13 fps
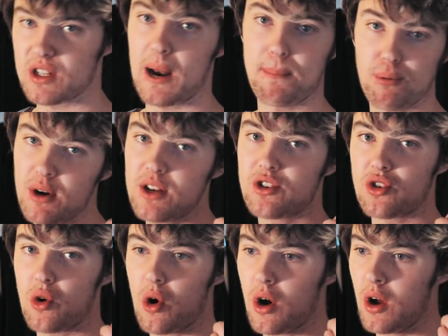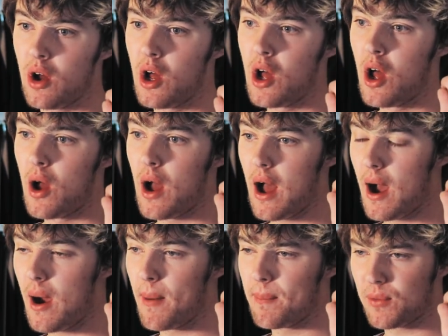And I'm pretty sure,
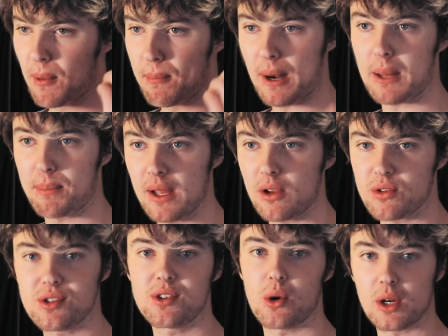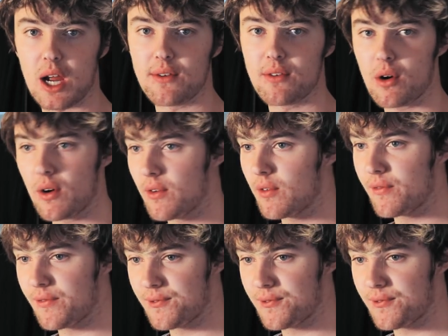did Blackpink also do a cover of